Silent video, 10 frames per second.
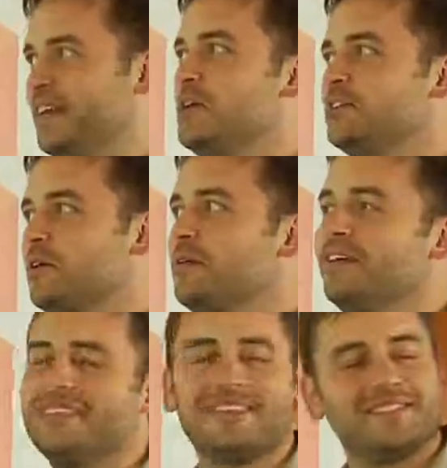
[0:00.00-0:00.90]
Yeah. So
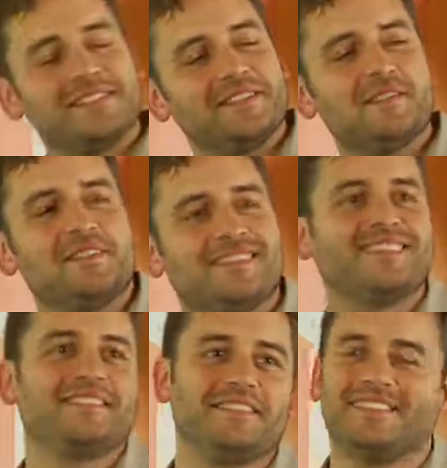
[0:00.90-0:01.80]
it's
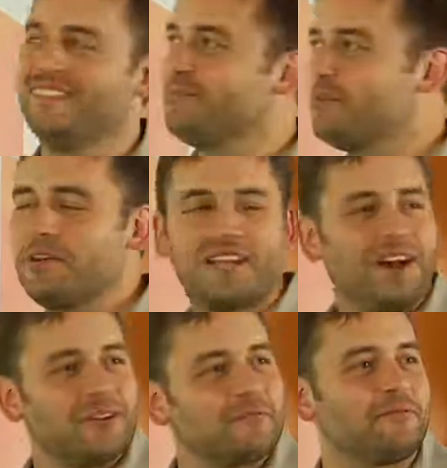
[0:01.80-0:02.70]
pretty
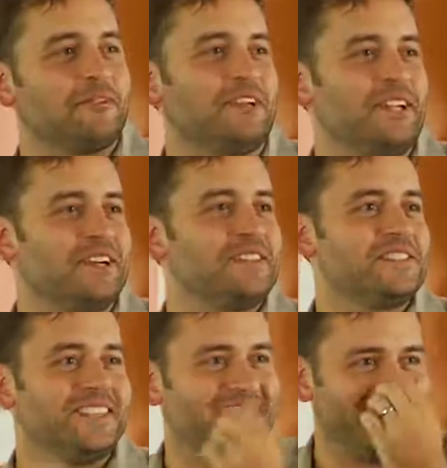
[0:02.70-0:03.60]
colorful in here,
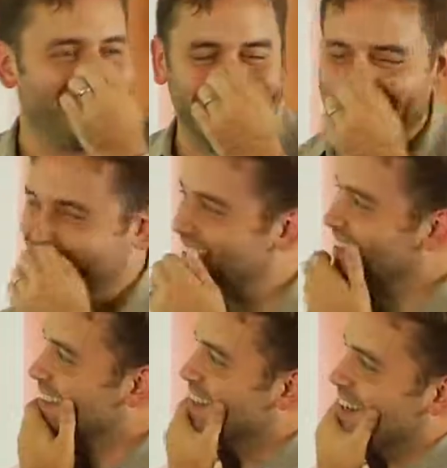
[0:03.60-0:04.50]
isn't it?
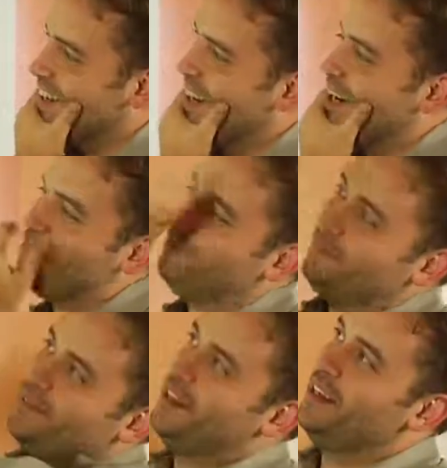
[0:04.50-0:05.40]

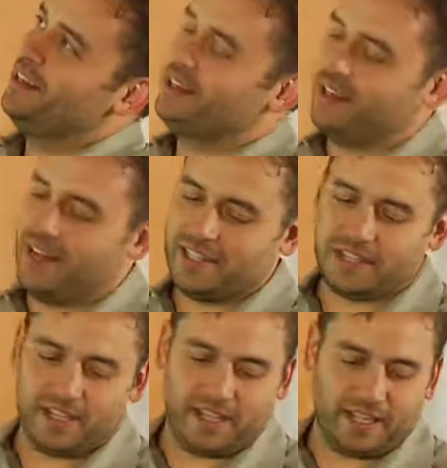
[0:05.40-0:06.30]
The
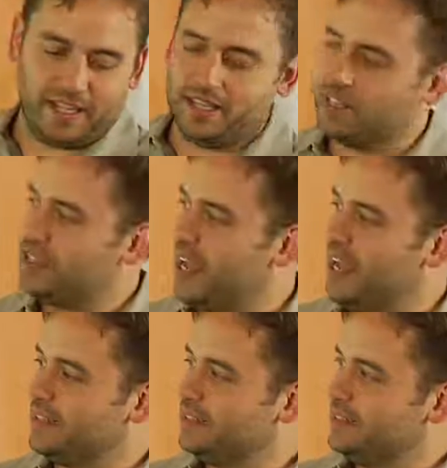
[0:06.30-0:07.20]
nice thing is
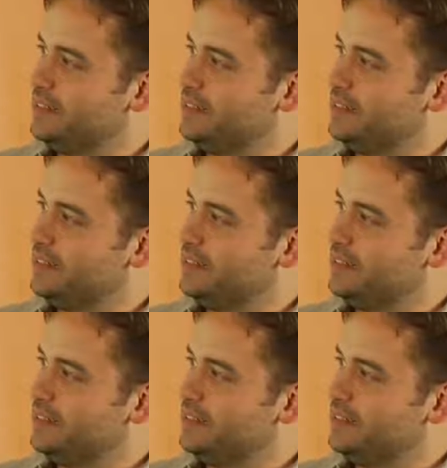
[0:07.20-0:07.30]
that